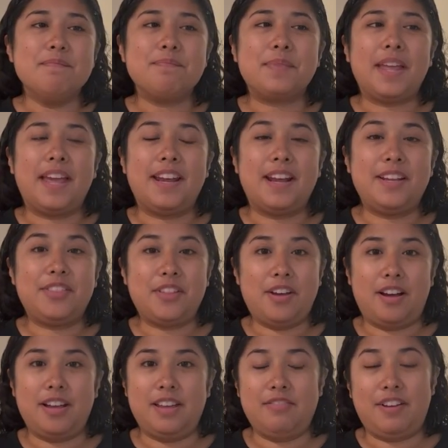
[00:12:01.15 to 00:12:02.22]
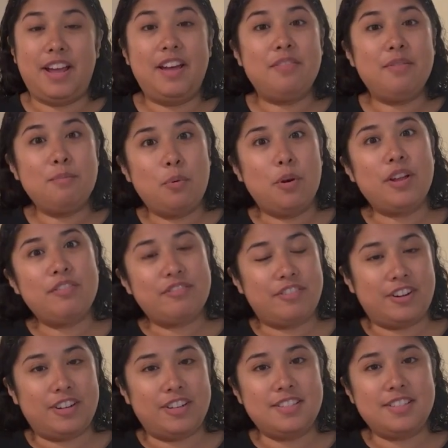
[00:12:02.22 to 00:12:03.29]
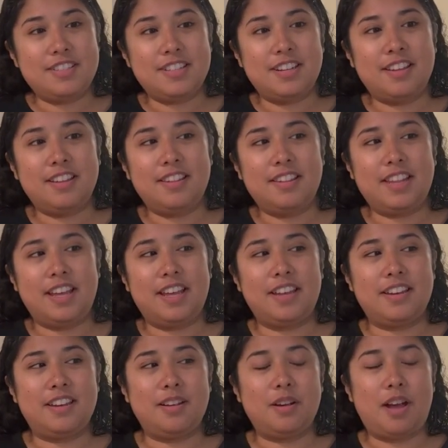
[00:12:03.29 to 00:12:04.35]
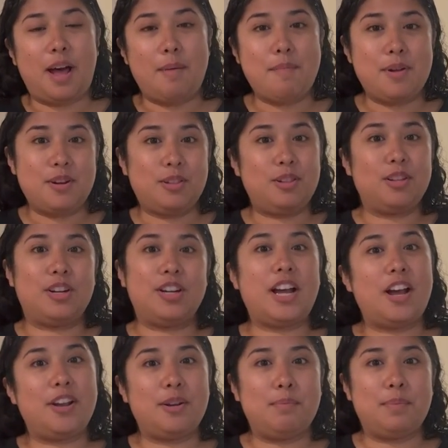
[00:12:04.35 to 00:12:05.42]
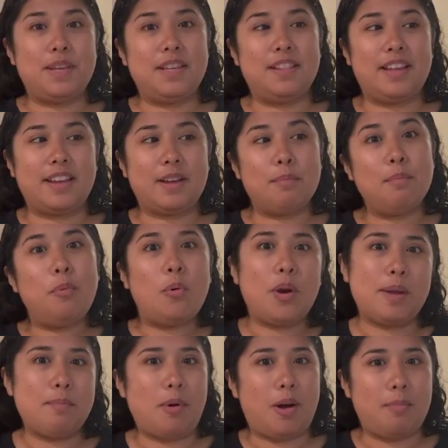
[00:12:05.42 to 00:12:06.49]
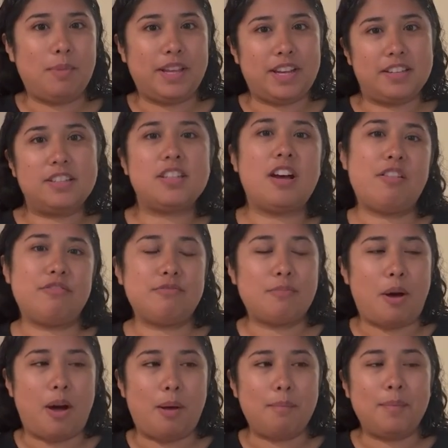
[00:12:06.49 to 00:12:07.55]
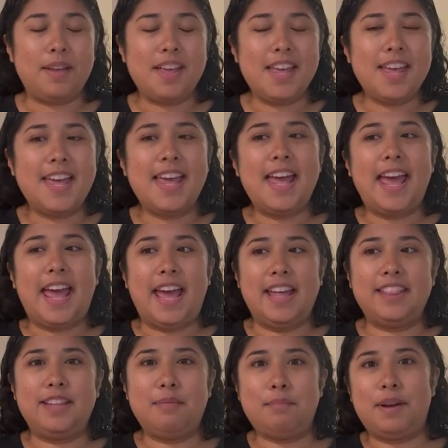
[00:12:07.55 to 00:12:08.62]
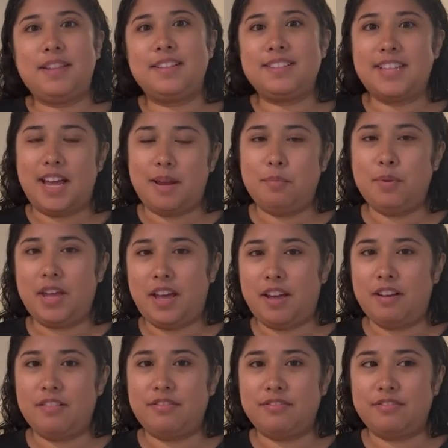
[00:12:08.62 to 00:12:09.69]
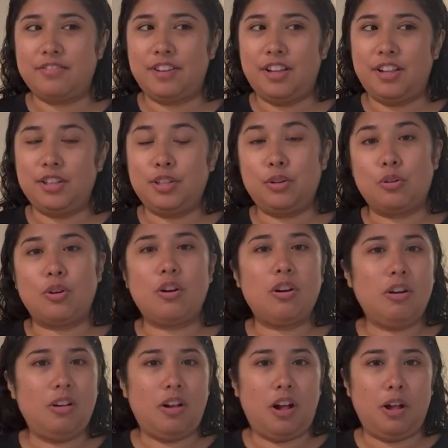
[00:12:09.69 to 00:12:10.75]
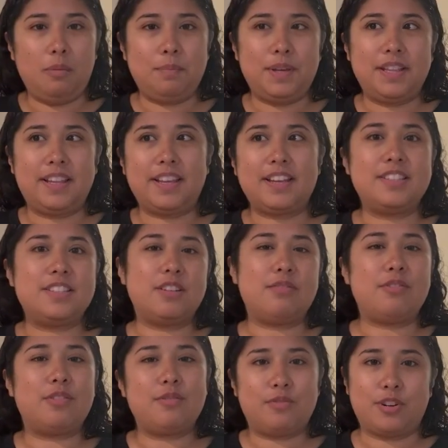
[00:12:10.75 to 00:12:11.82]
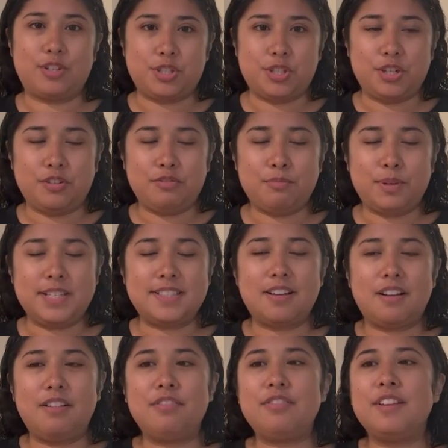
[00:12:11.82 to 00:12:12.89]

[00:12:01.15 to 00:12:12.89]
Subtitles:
And I thought, if I have a boy first, then I'm gonna learn how to be like a boy mom, like a tough mom. And then by the time we have a little girl, I'll be like a different version of myself.